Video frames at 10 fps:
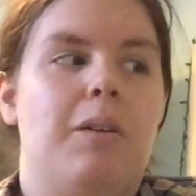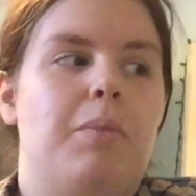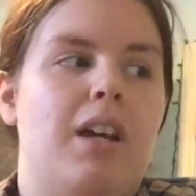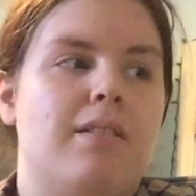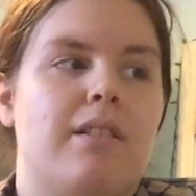
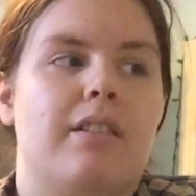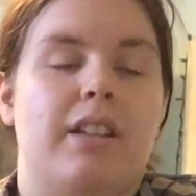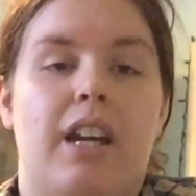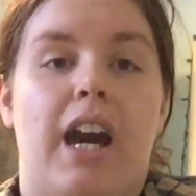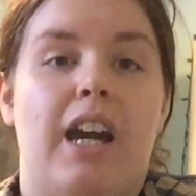
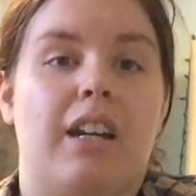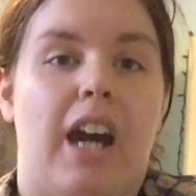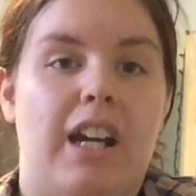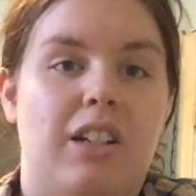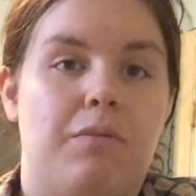basically I
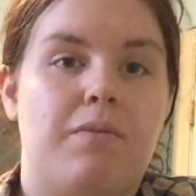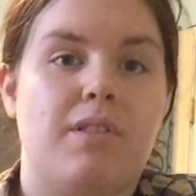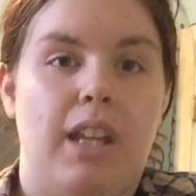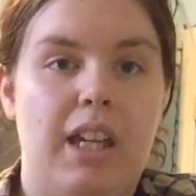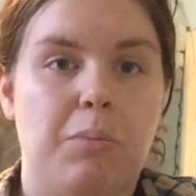kind of
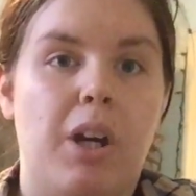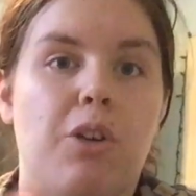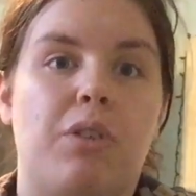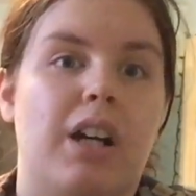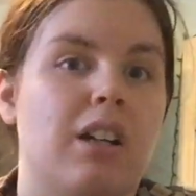stay in my
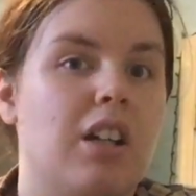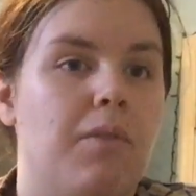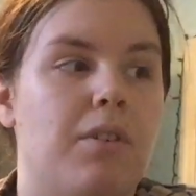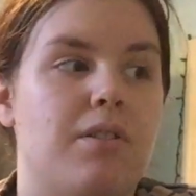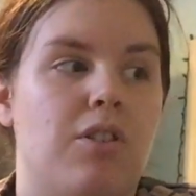own kind of
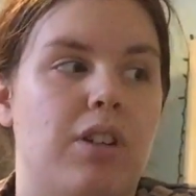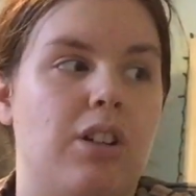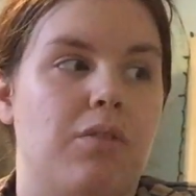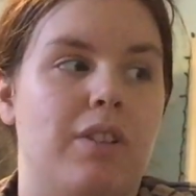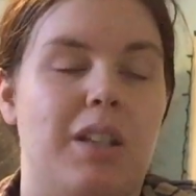comfort zone. I
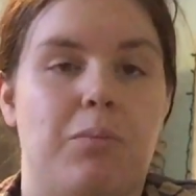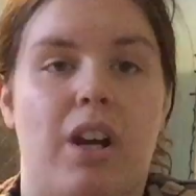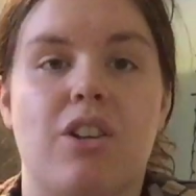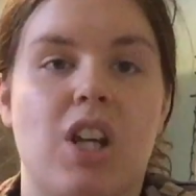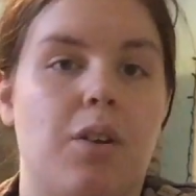don't really
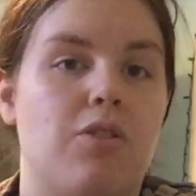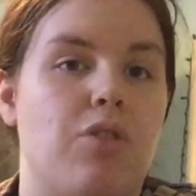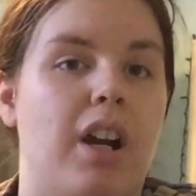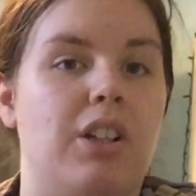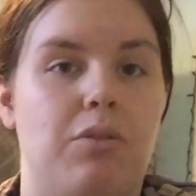branch out and
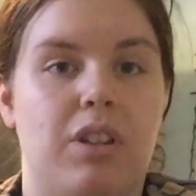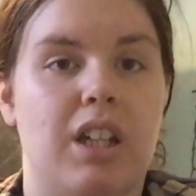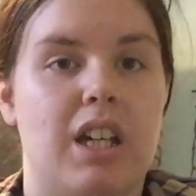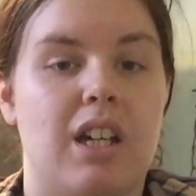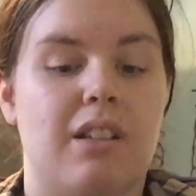try new
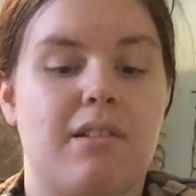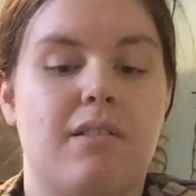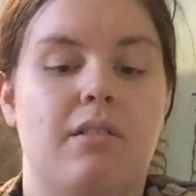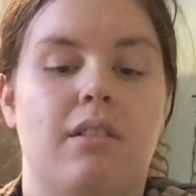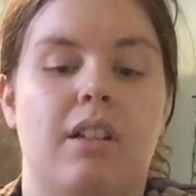things.
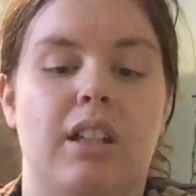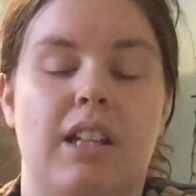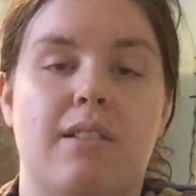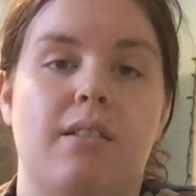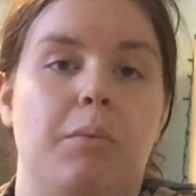And
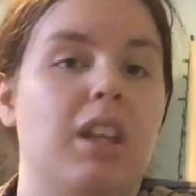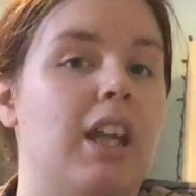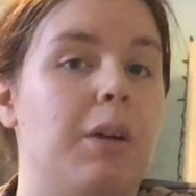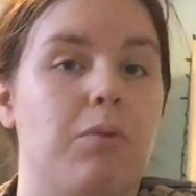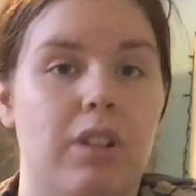that's something that
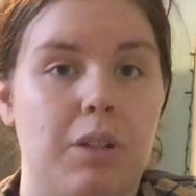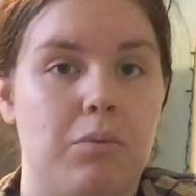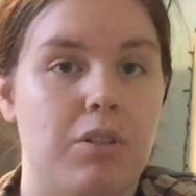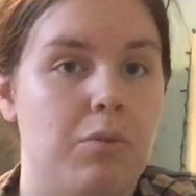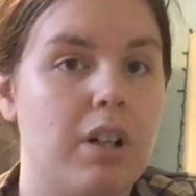I really
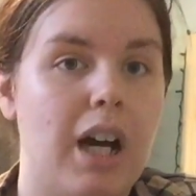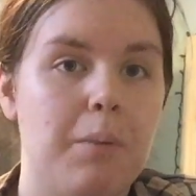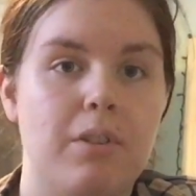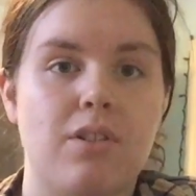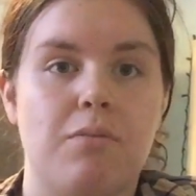want to
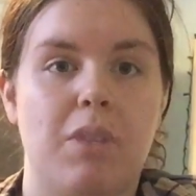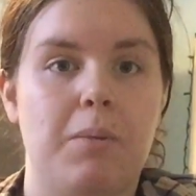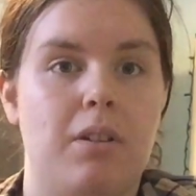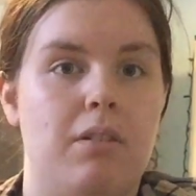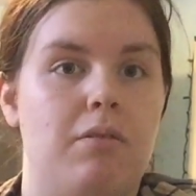accomplish
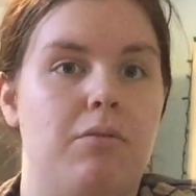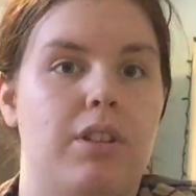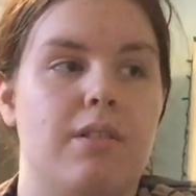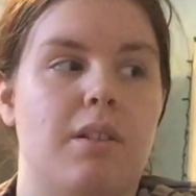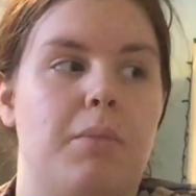maybe with
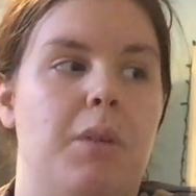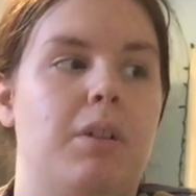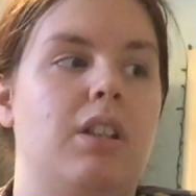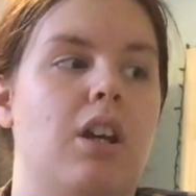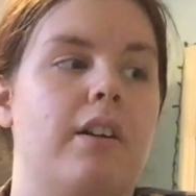this
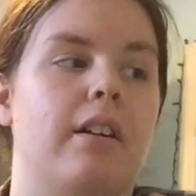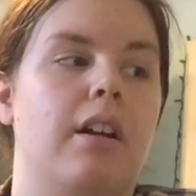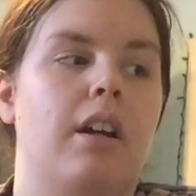upcoming year.